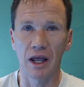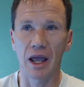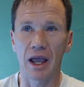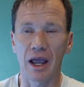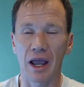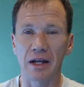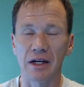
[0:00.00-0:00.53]

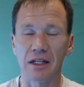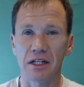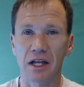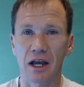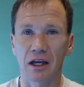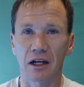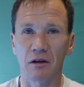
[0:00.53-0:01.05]
and it's
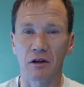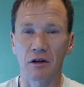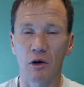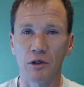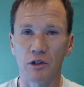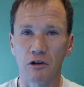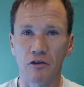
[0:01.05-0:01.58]
not going to go
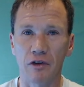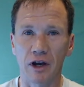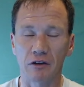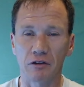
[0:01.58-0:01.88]
into effect